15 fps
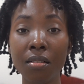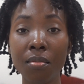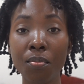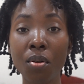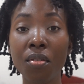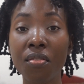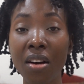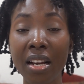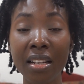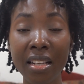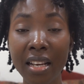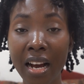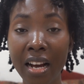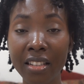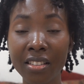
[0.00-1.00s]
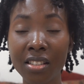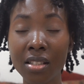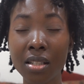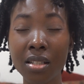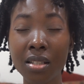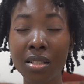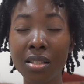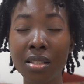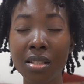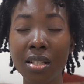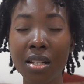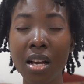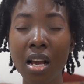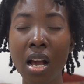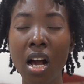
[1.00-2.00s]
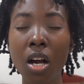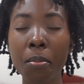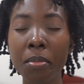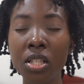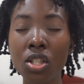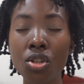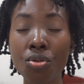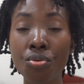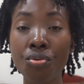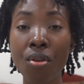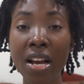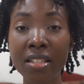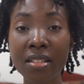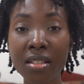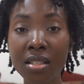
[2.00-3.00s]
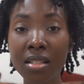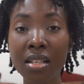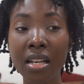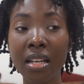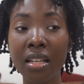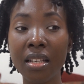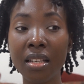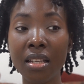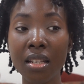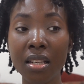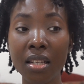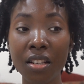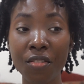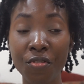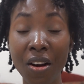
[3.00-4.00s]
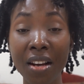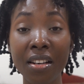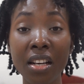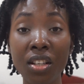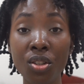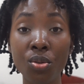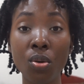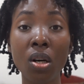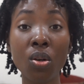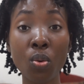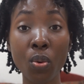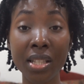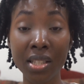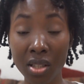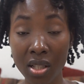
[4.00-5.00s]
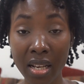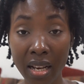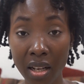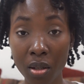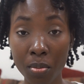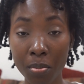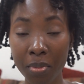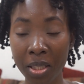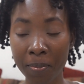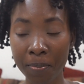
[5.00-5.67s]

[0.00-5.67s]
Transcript: Provide the answers. Help me to rest in the fact that you are going to help me.